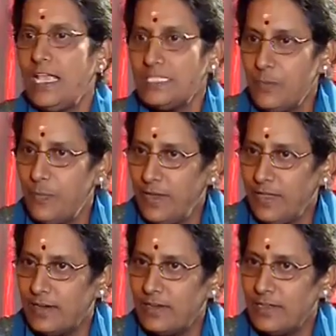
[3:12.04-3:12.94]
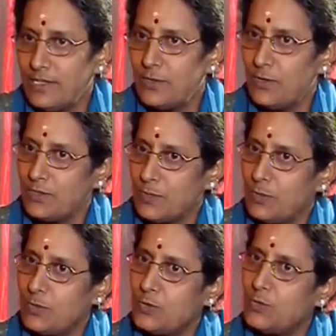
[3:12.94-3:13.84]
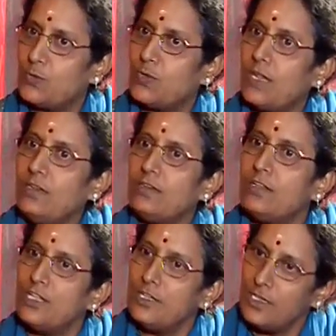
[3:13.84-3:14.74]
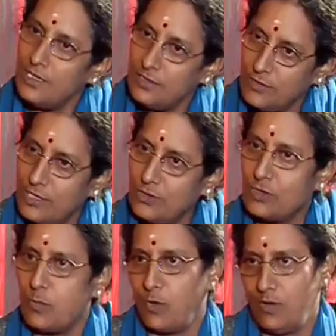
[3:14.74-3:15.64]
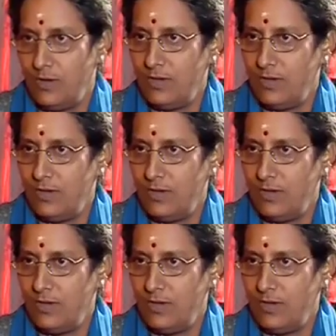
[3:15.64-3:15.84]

as a player, you're supposed to run into the ball,